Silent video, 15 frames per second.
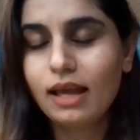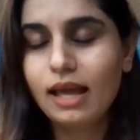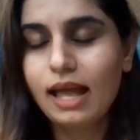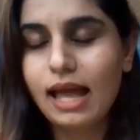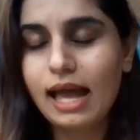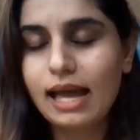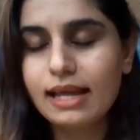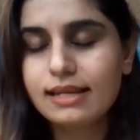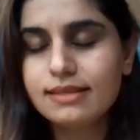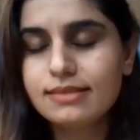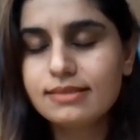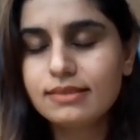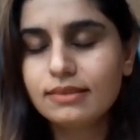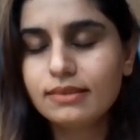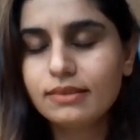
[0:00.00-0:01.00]
And
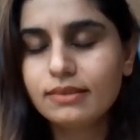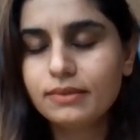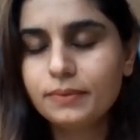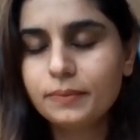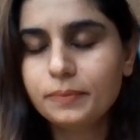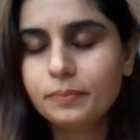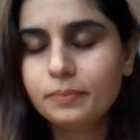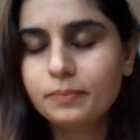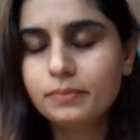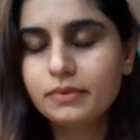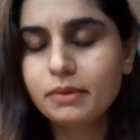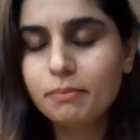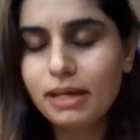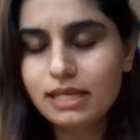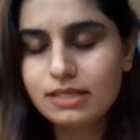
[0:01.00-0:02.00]

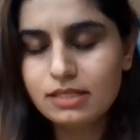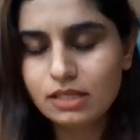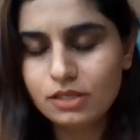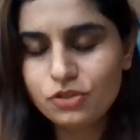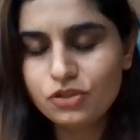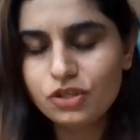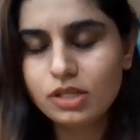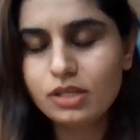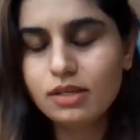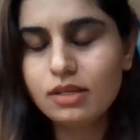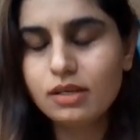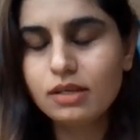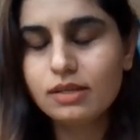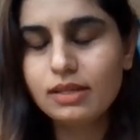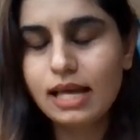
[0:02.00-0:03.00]
the meditation
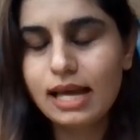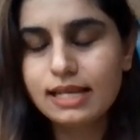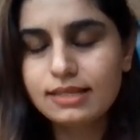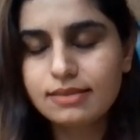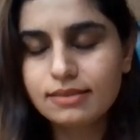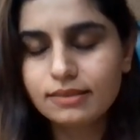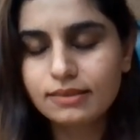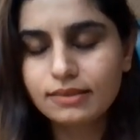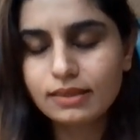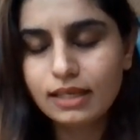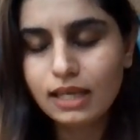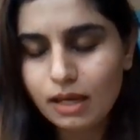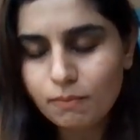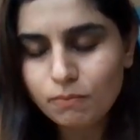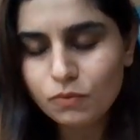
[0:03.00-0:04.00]
that
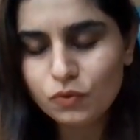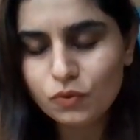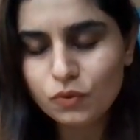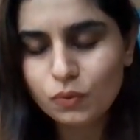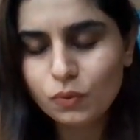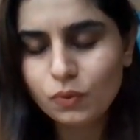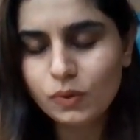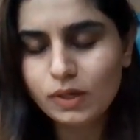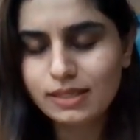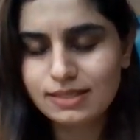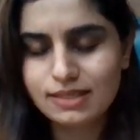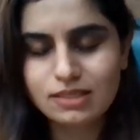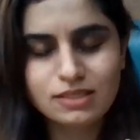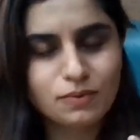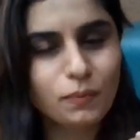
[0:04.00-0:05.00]
came through, it's
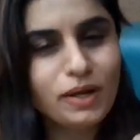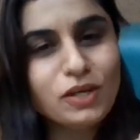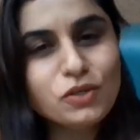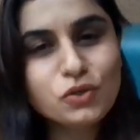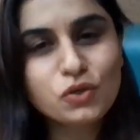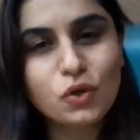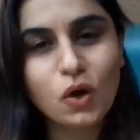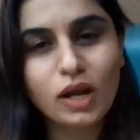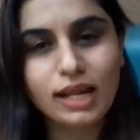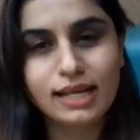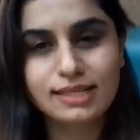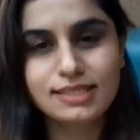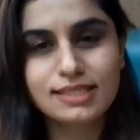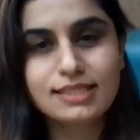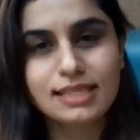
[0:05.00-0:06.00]
a very short
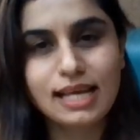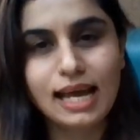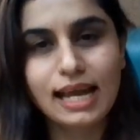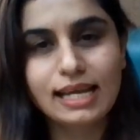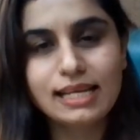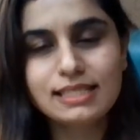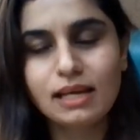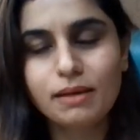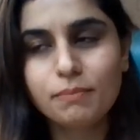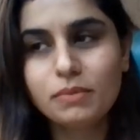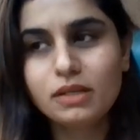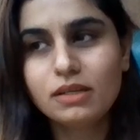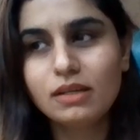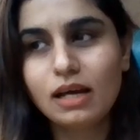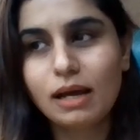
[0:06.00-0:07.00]
exercise. I've
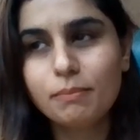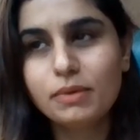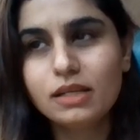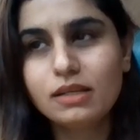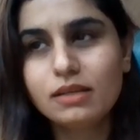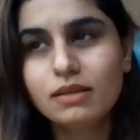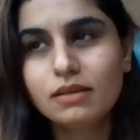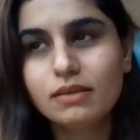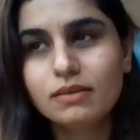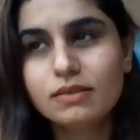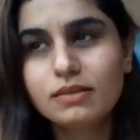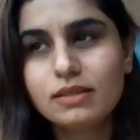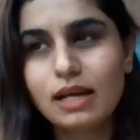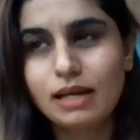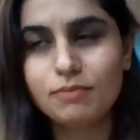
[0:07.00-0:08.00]
been
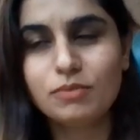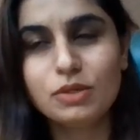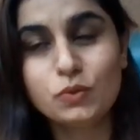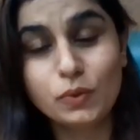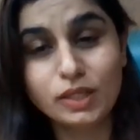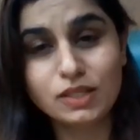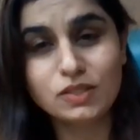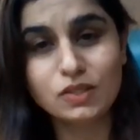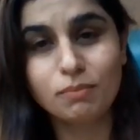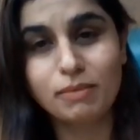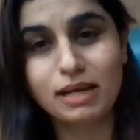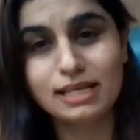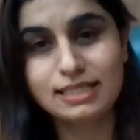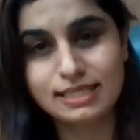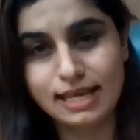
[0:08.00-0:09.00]
doing this on
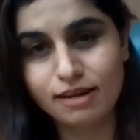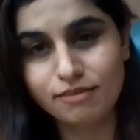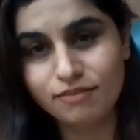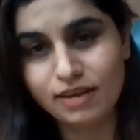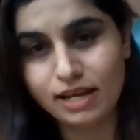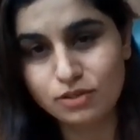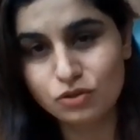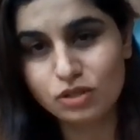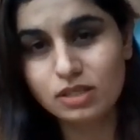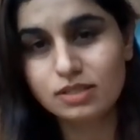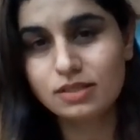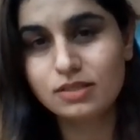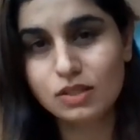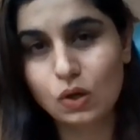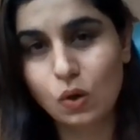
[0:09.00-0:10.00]
myself actually
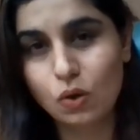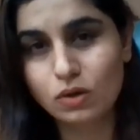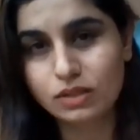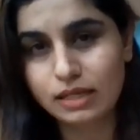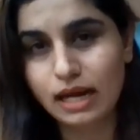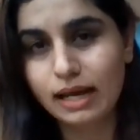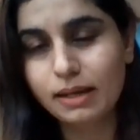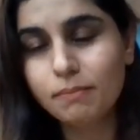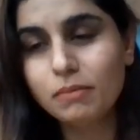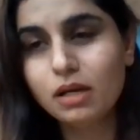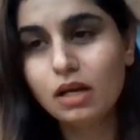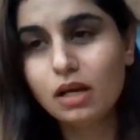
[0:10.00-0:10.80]
since a long time,